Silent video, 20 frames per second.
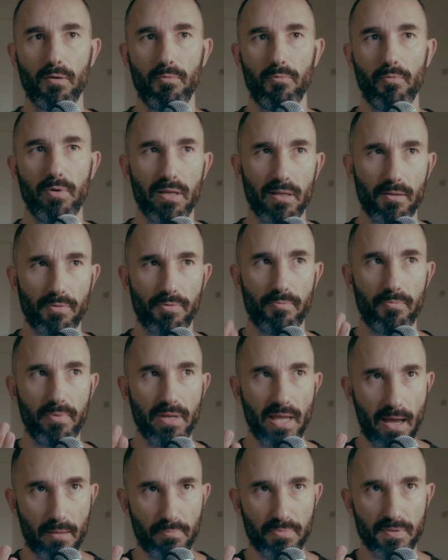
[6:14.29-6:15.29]
We had
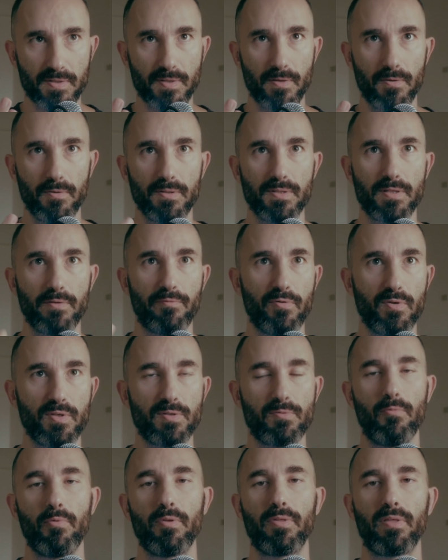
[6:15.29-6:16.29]
3 episodes. The
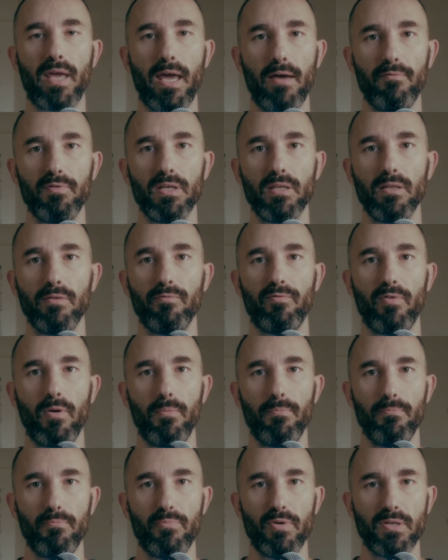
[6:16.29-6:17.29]
first one with Kevin
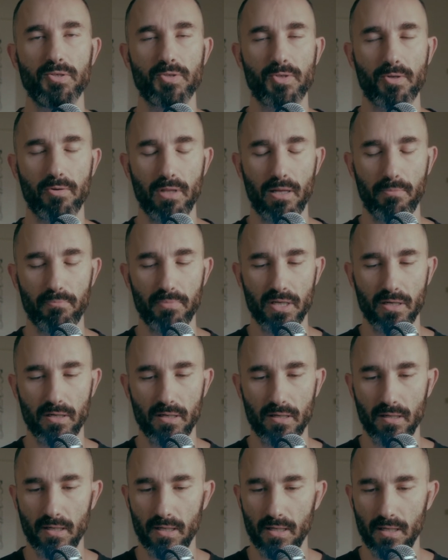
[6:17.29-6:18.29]
from British
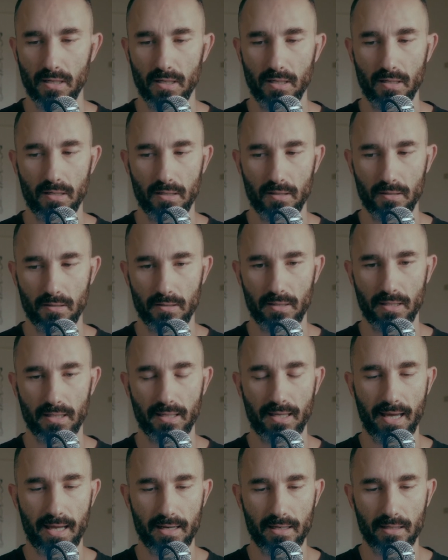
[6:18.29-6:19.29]
Columbia in
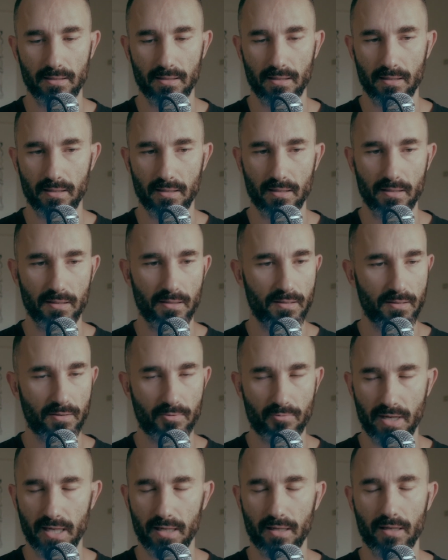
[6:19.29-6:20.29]
Canada.
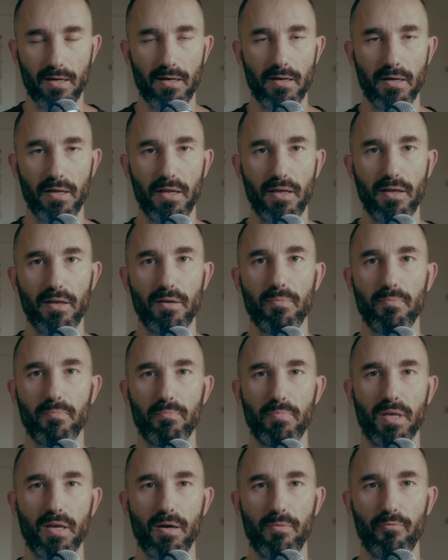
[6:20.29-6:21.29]
Great guy.
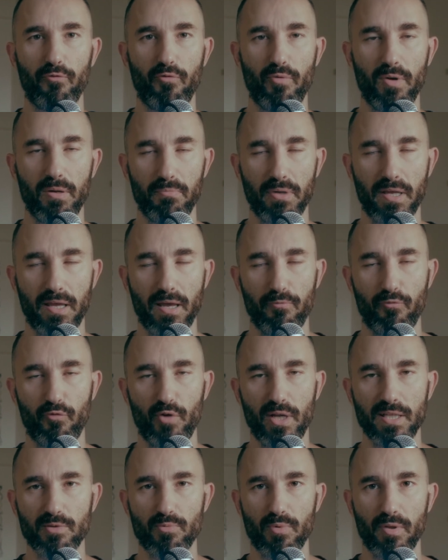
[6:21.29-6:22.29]
Became
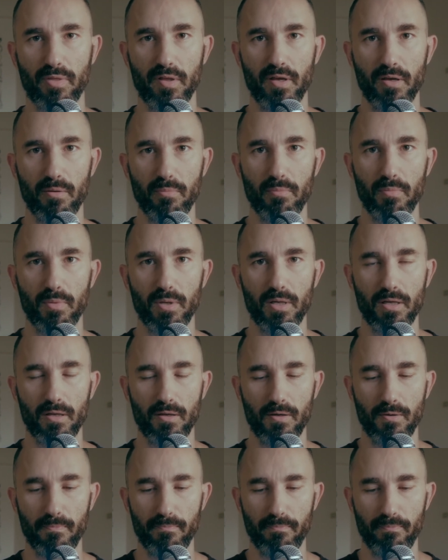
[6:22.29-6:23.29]
friends with him.
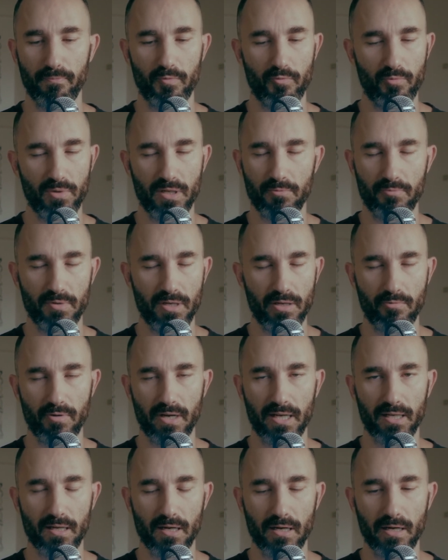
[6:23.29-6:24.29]
The really, really
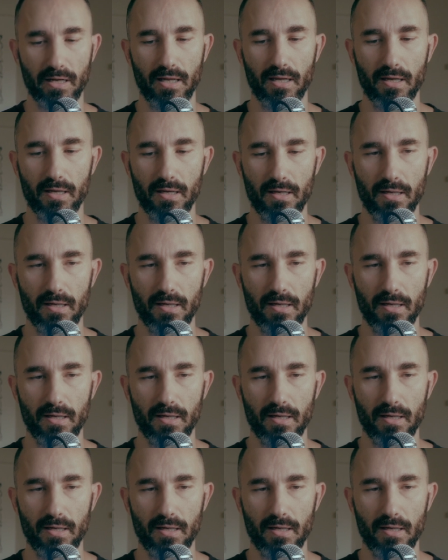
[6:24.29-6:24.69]
great guy.